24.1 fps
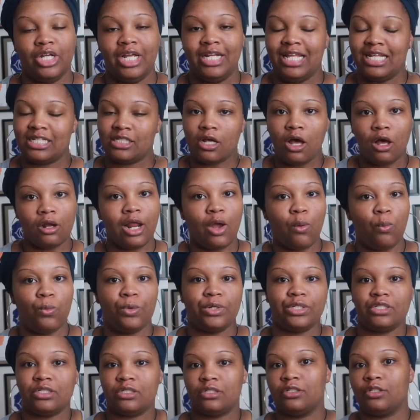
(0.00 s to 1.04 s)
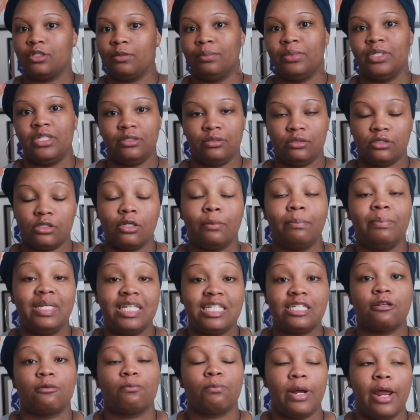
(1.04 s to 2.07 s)
and that's all I wanted to be
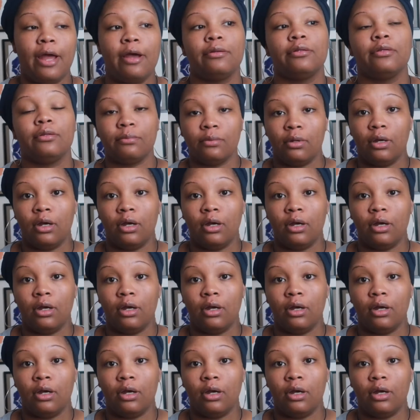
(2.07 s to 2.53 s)
surrounded